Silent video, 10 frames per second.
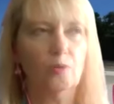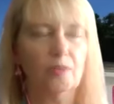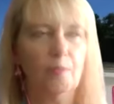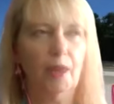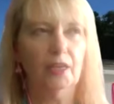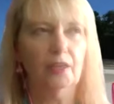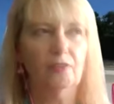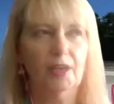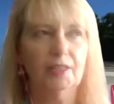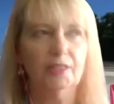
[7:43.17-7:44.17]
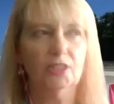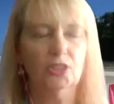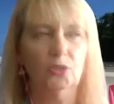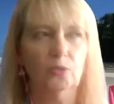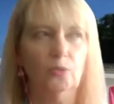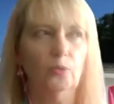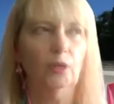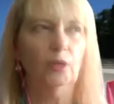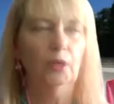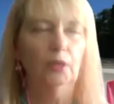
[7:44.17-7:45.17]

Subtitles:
with many of us to